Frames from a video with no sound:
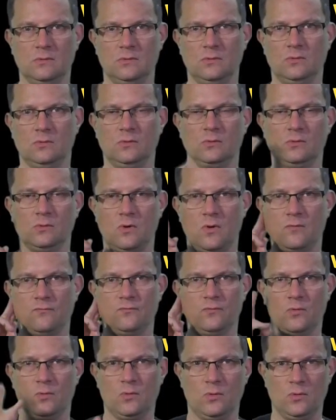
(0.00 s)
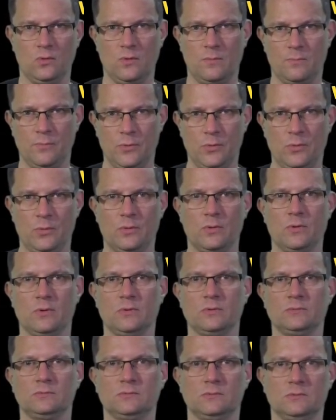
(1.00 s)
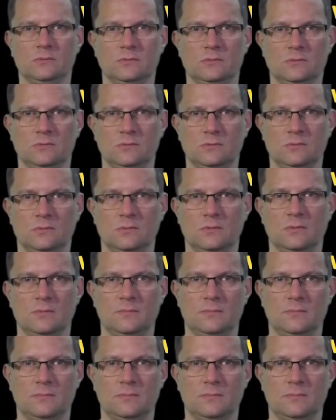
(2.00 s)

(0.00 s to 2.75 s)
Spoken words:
I'm born deaf. And